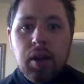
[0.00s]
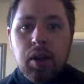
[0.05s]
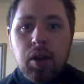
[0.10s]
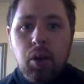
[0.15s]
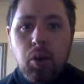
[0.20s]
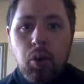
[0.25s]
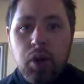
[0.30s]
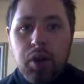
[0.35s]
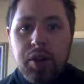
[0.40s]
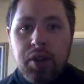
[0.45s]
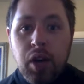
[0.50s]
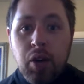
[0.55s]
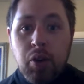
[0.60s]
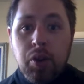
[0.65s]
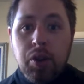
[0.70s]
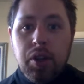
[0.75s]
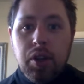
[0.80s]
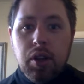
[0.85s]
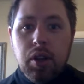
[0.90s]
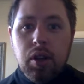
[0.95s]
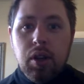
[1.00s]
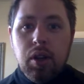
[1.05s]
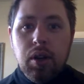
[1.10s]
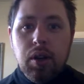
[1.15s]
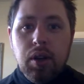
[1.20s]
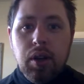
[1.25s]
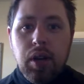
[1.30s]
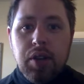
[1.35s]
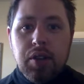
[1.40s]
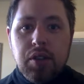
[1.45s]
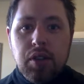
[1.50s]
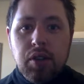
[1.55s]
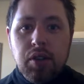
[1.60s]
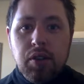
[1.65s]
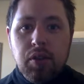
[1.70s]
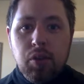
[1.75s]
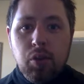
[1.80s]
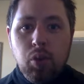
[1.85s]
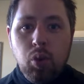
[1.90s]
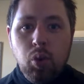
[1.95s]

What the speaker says: want to talk with you as you're